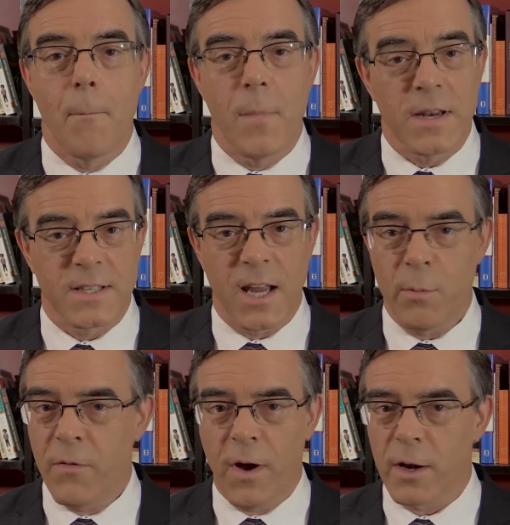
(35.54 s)
Instead,
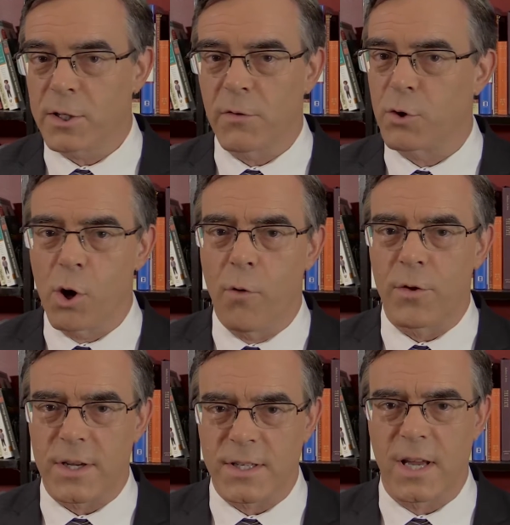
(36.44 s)
we find ourselves going over
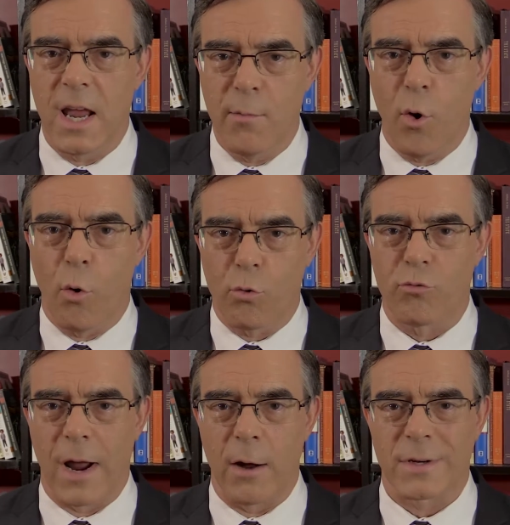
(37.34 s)
the same old
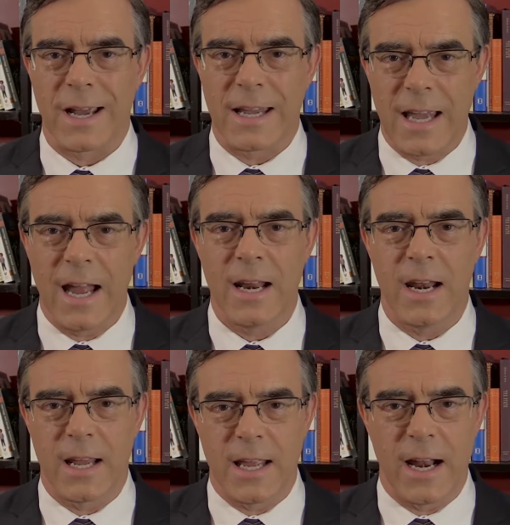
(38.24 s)
ground again and
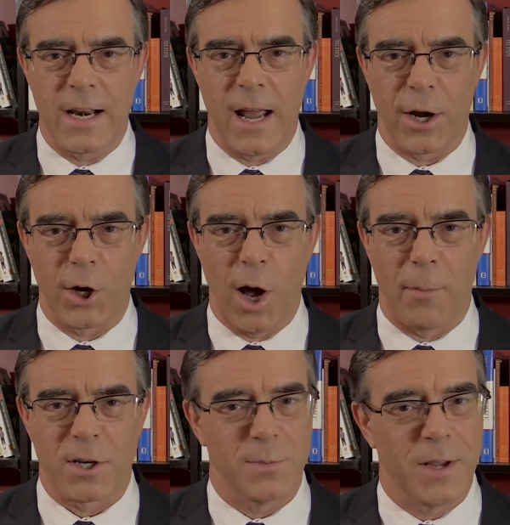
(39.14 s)
again in
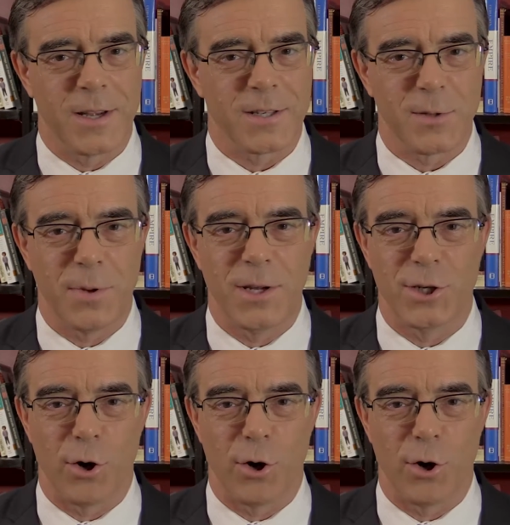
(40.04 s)
economics because, as P.J.